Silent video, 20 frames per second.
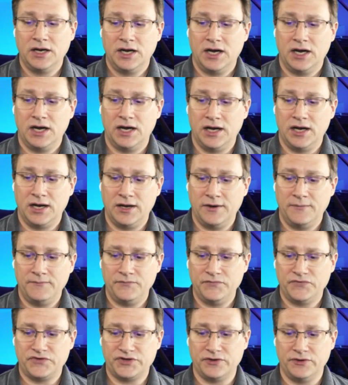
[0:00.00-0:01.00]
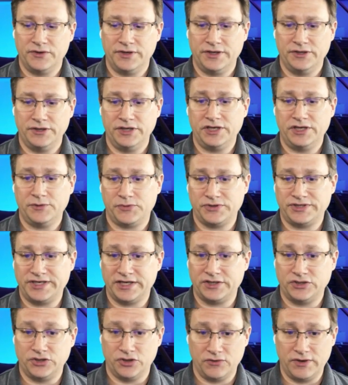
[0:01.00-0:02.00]
Um, so you need to
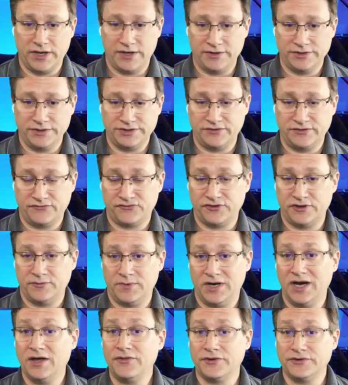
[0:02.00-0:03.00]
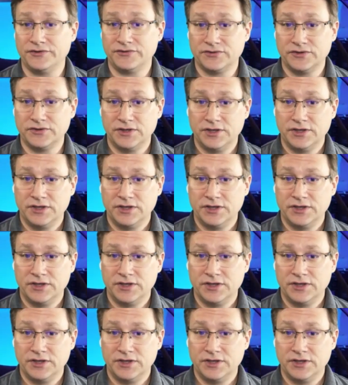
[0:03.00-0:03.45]
protect your energy from others.